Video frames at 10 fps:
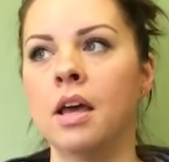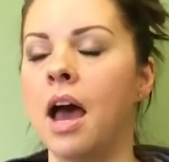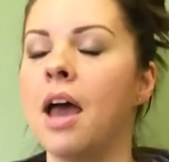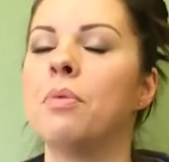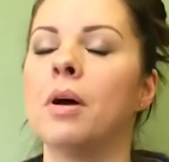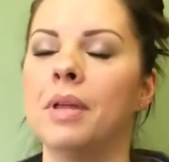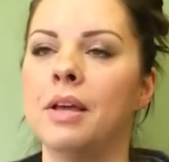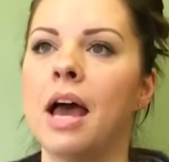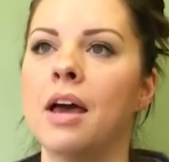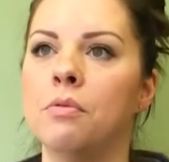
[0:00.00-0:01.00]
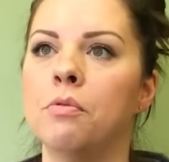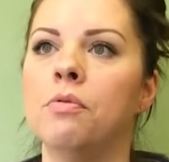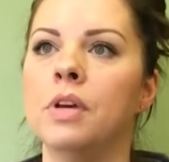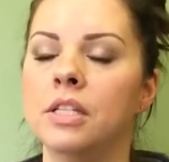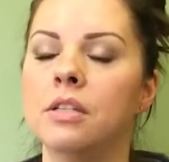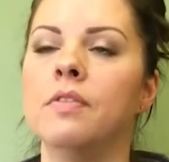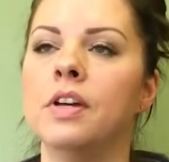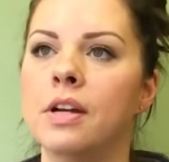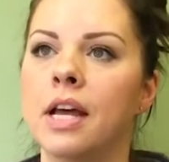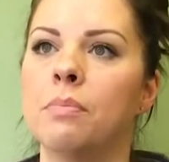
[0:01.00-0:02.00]
I probably had a
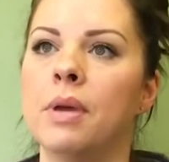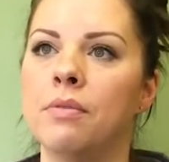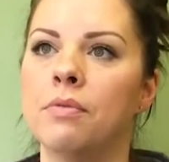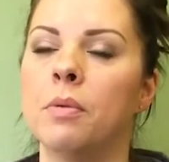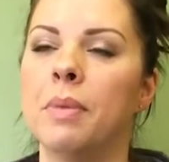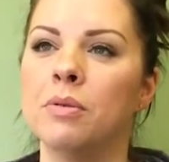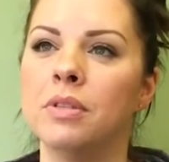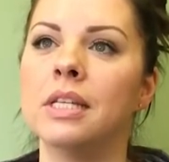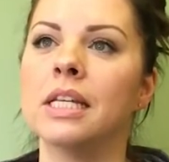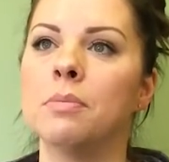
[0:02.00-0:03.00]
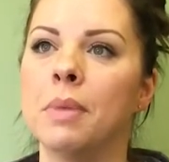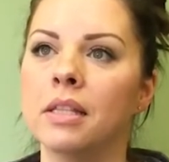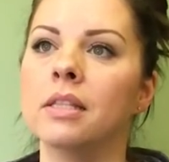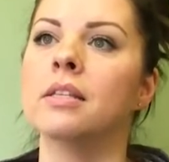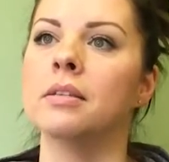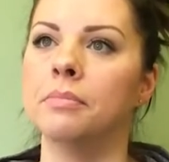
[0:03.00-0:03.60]
severe neck pain for about 6 months.